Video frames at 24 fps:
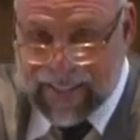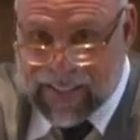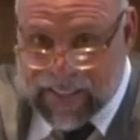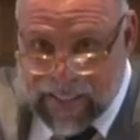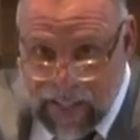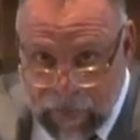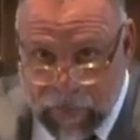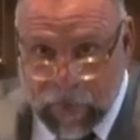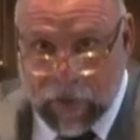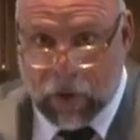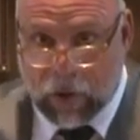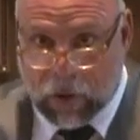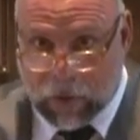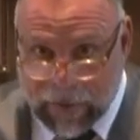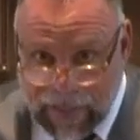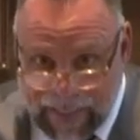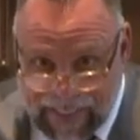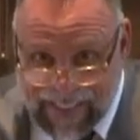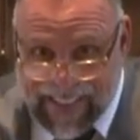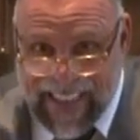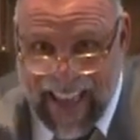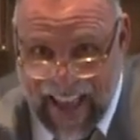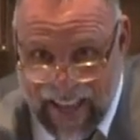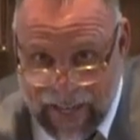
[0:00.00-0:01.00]
As
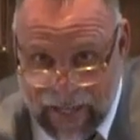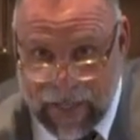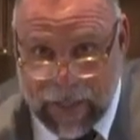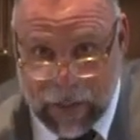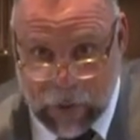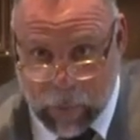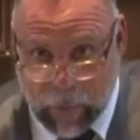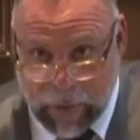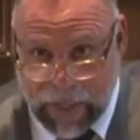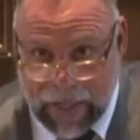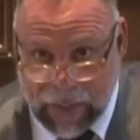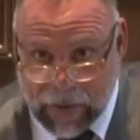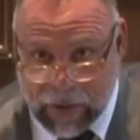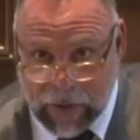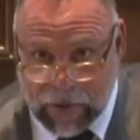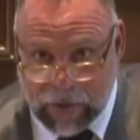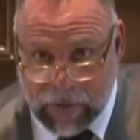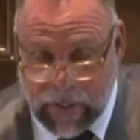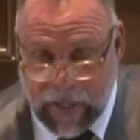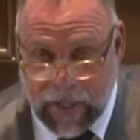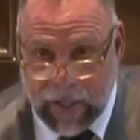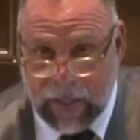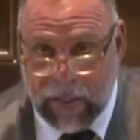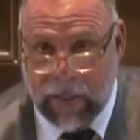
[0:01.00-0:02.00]
difficult as that is, what I
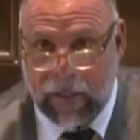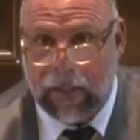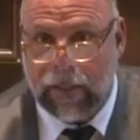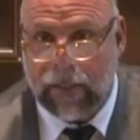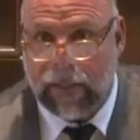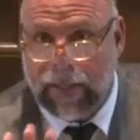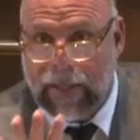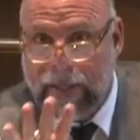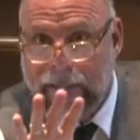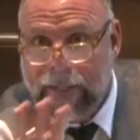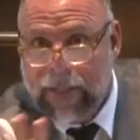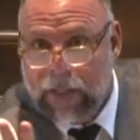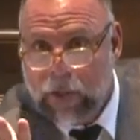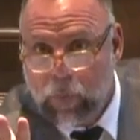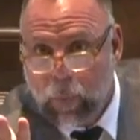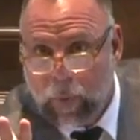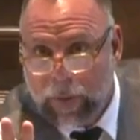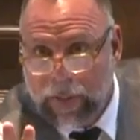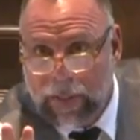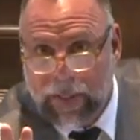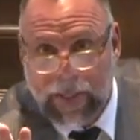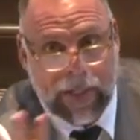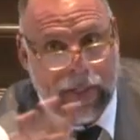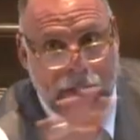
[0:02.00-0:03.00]
just said, it
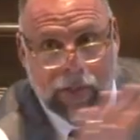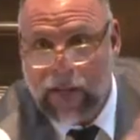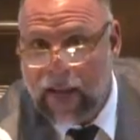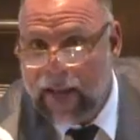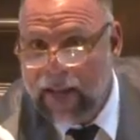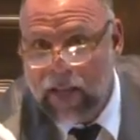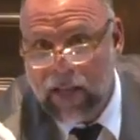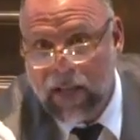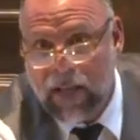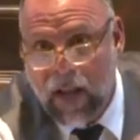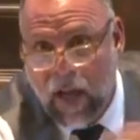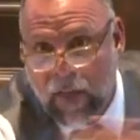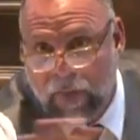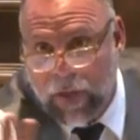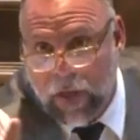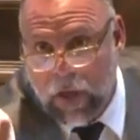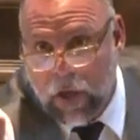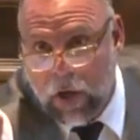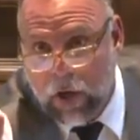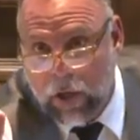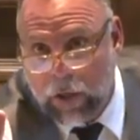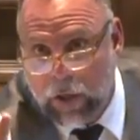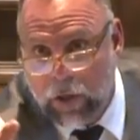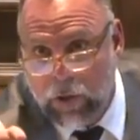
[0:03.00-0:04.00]
is what it is, and
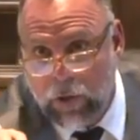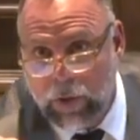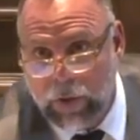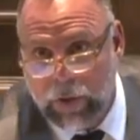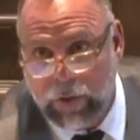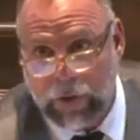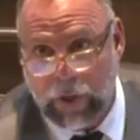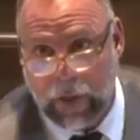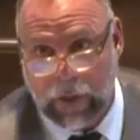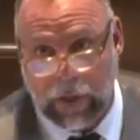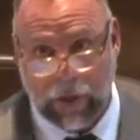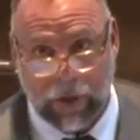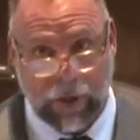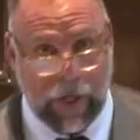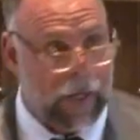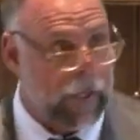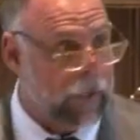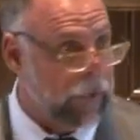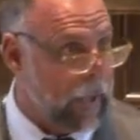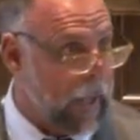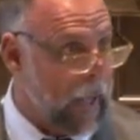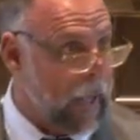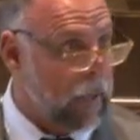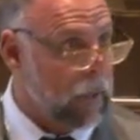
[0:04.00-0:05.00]
nothing you're going to do is going to
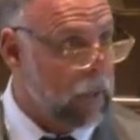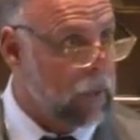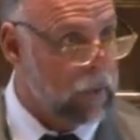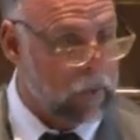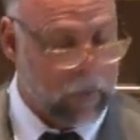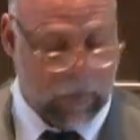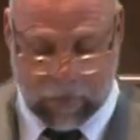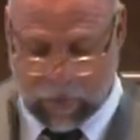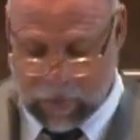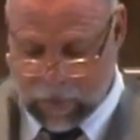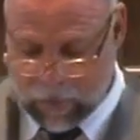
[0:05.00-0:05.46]
change that.